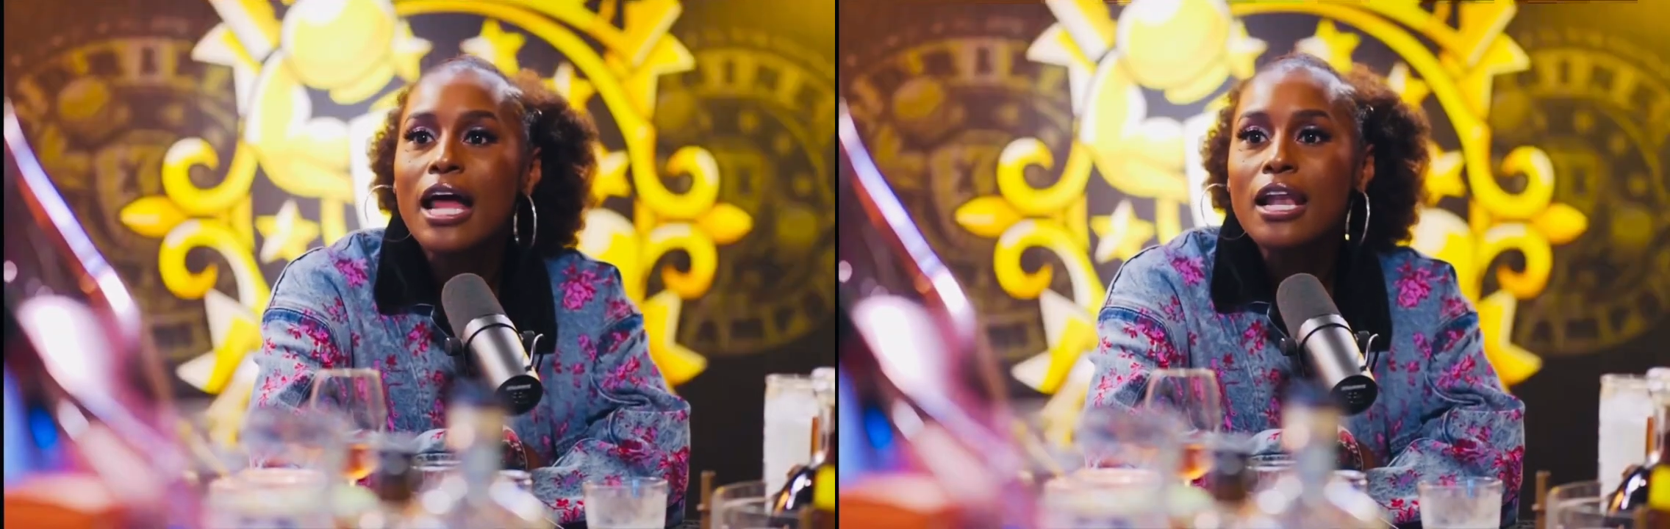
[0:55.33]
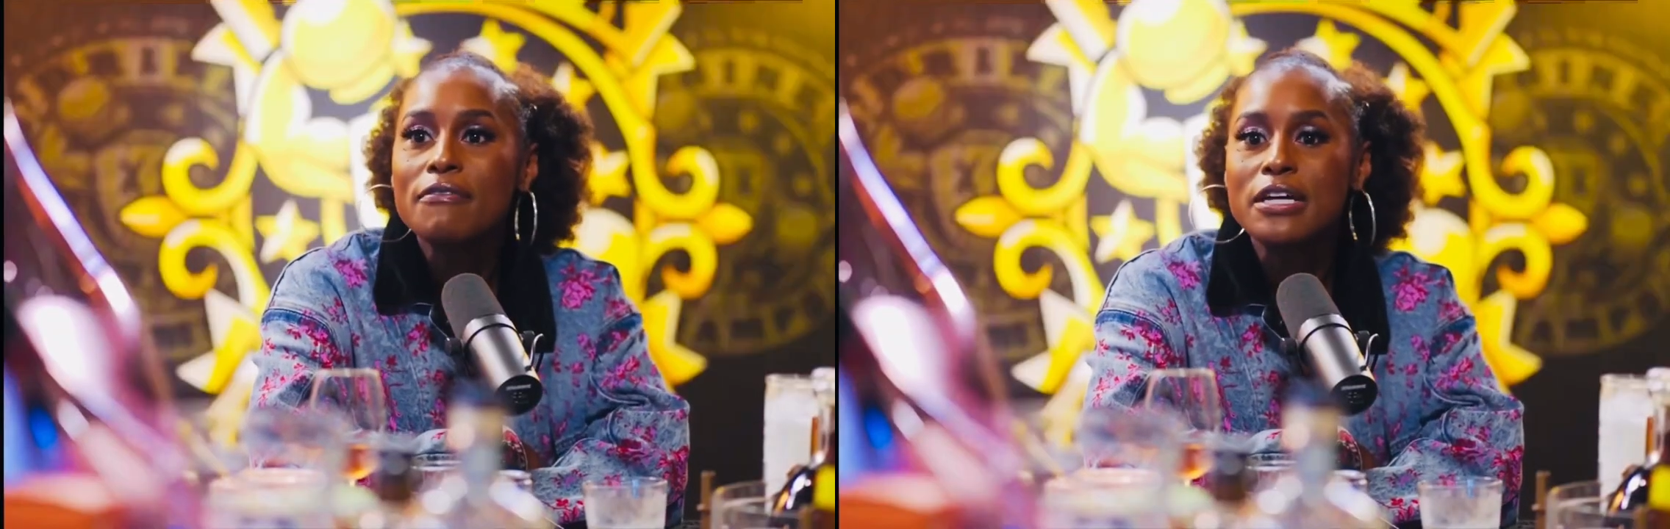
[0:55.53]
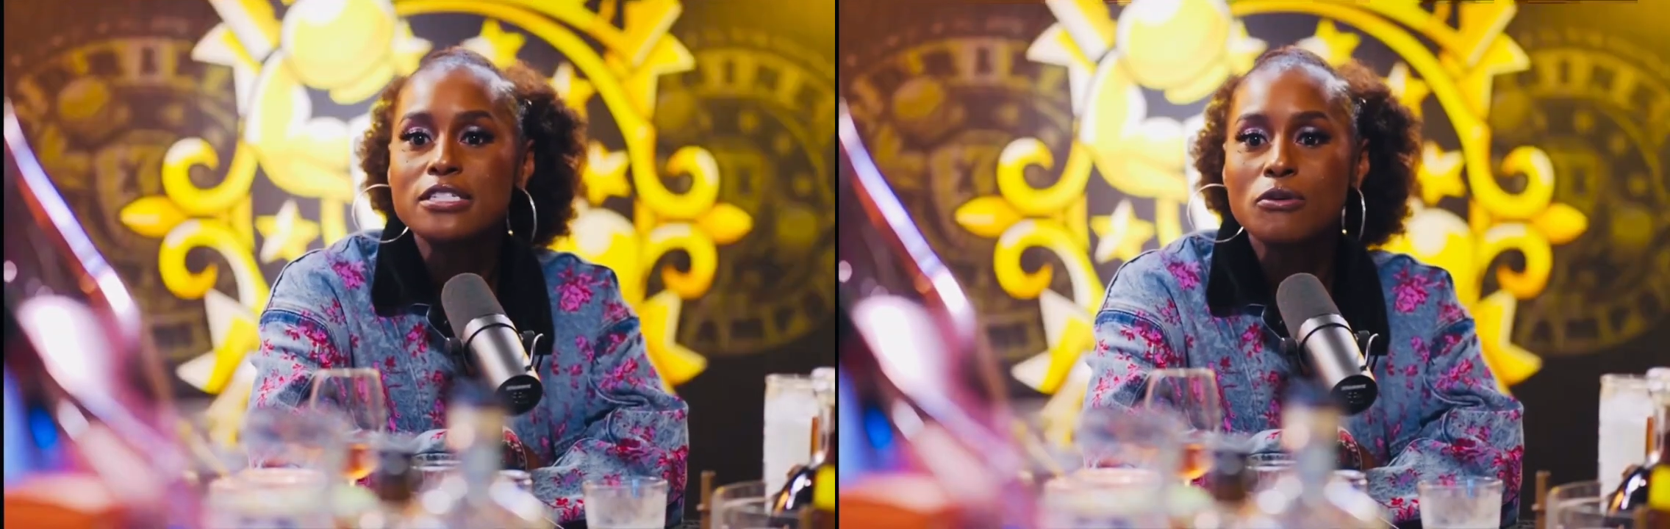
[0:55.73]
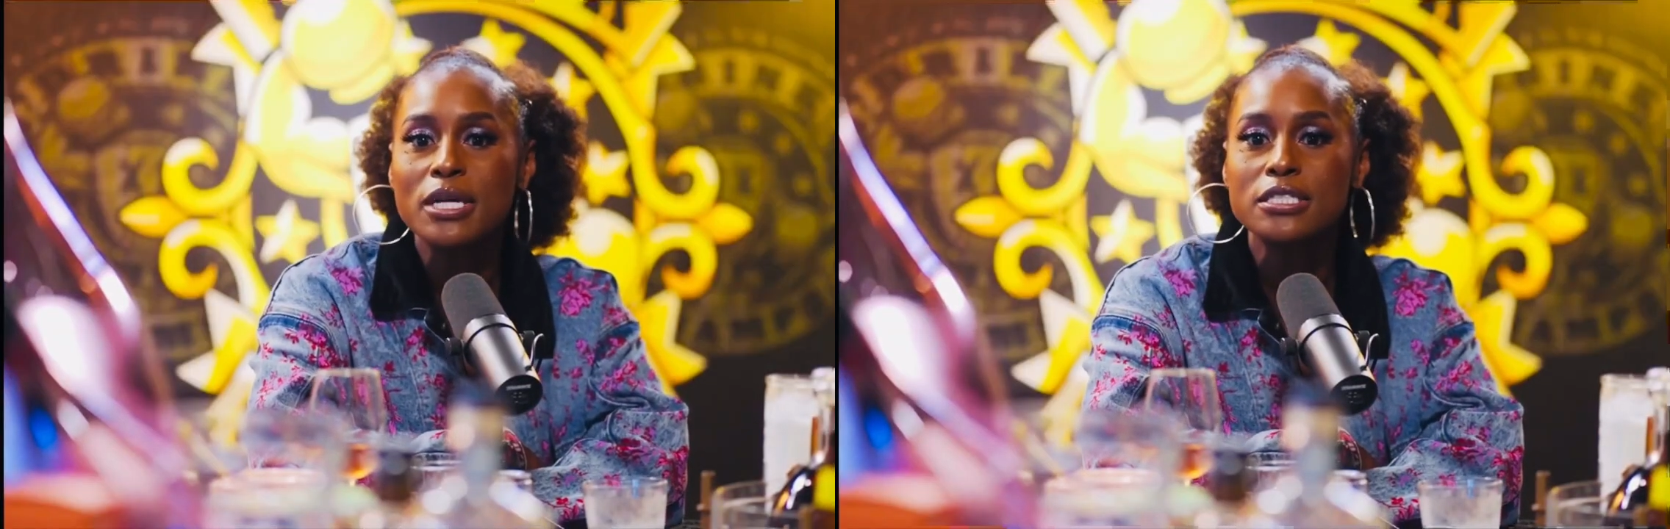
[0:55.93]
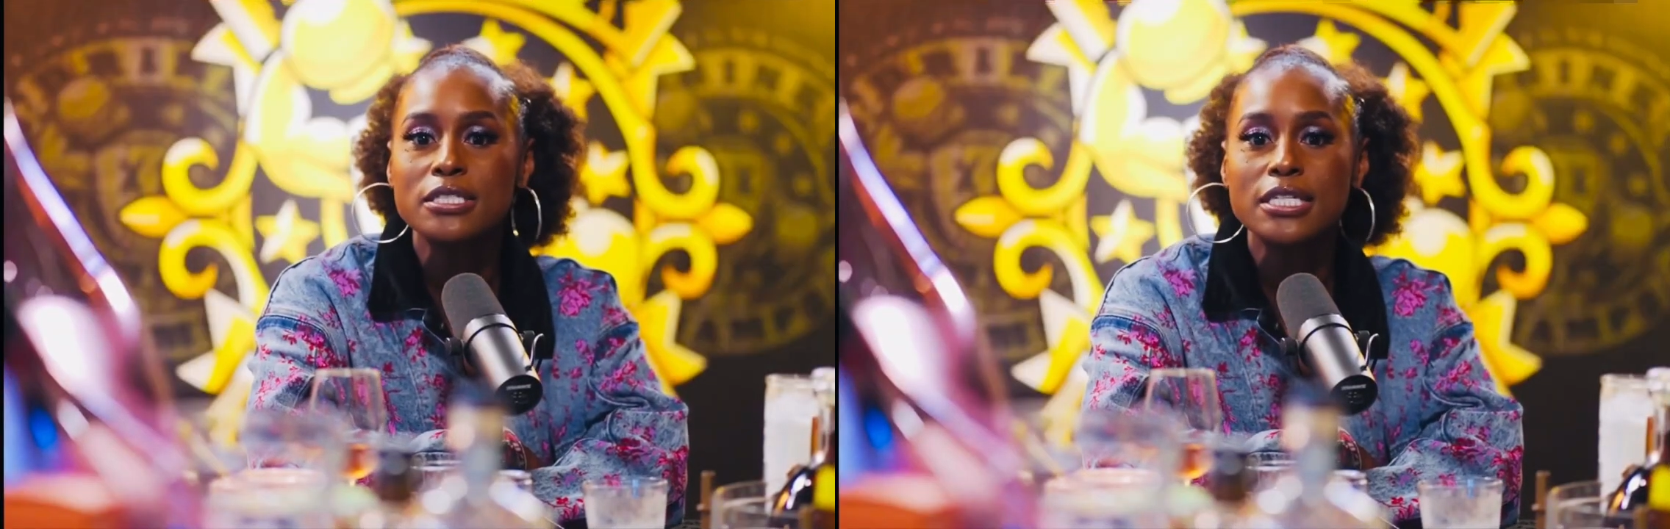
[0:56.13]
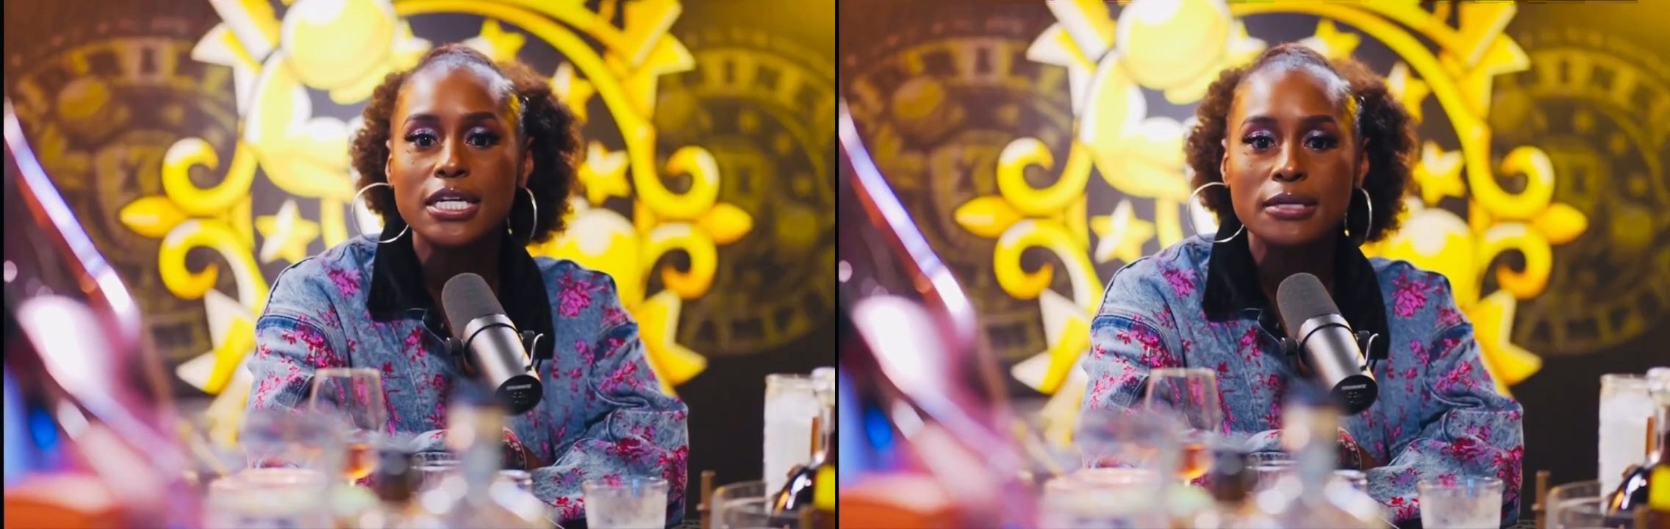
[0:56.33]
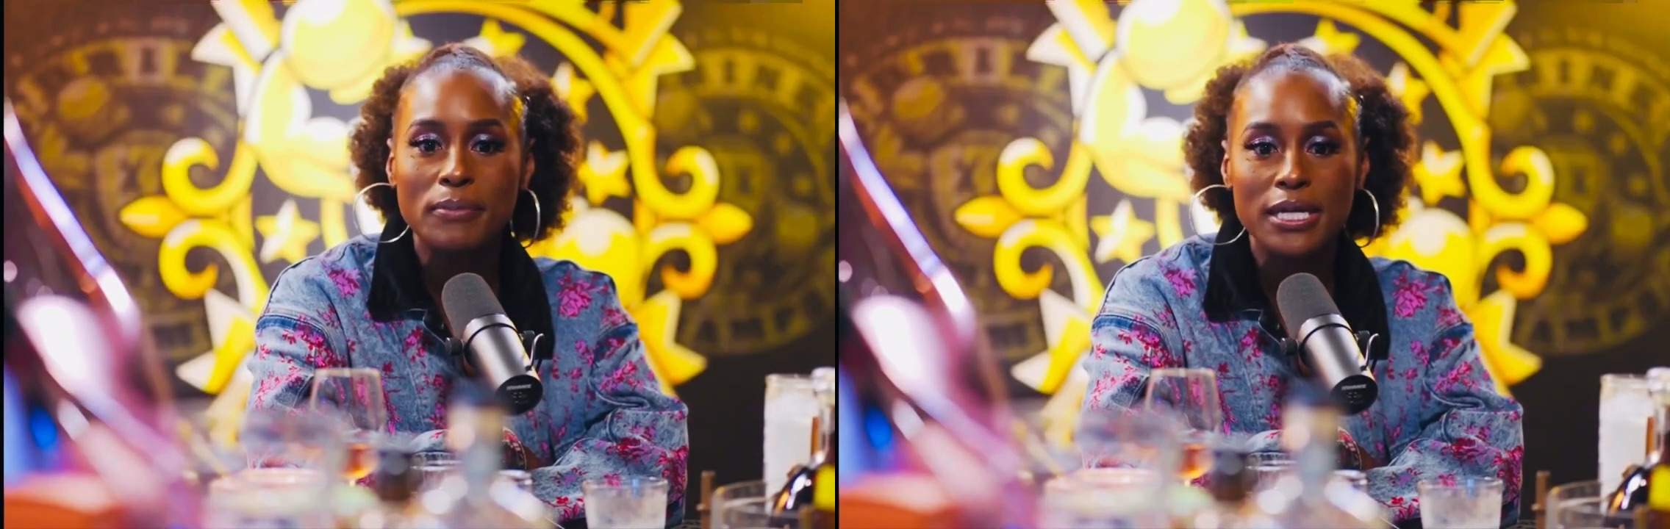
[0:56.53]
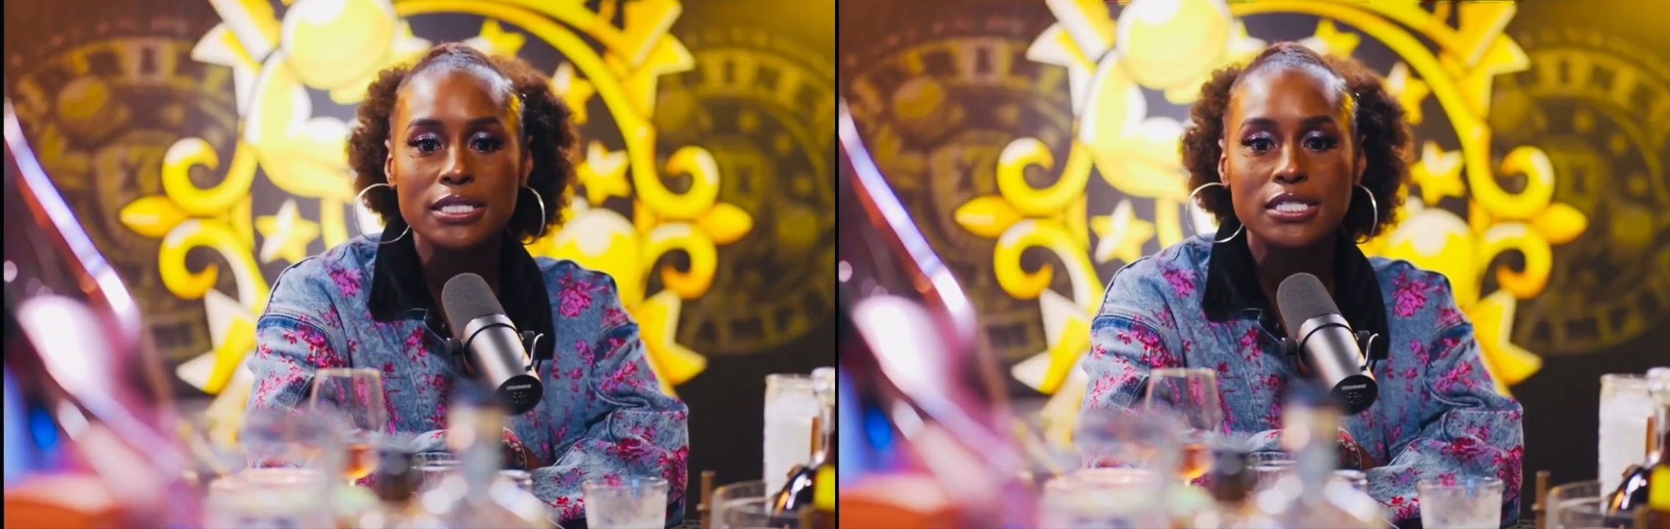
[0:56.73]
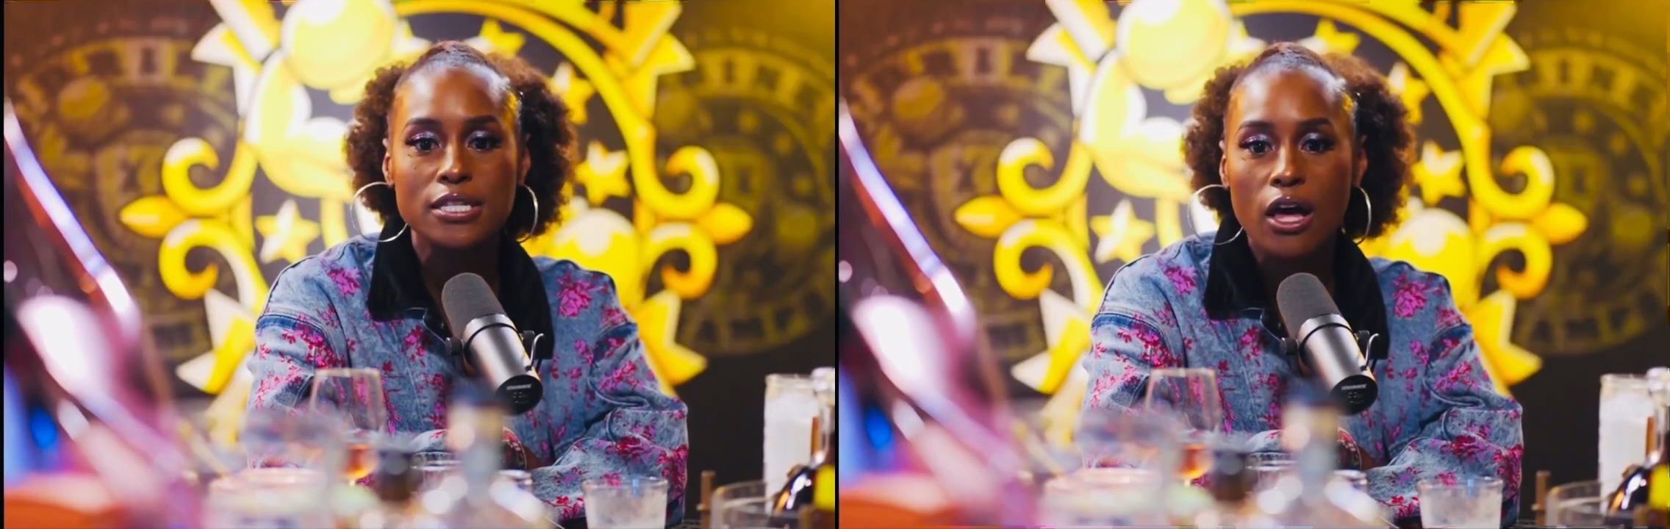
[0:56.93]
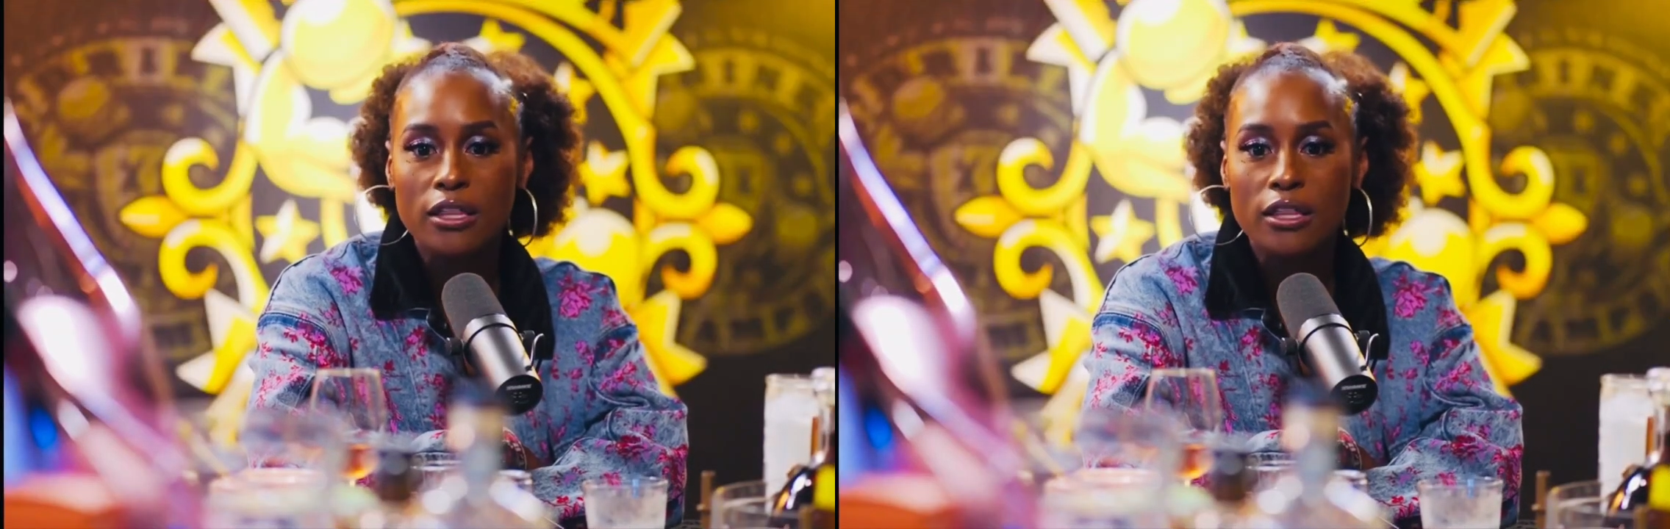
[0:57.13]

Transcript: I love that so many men saw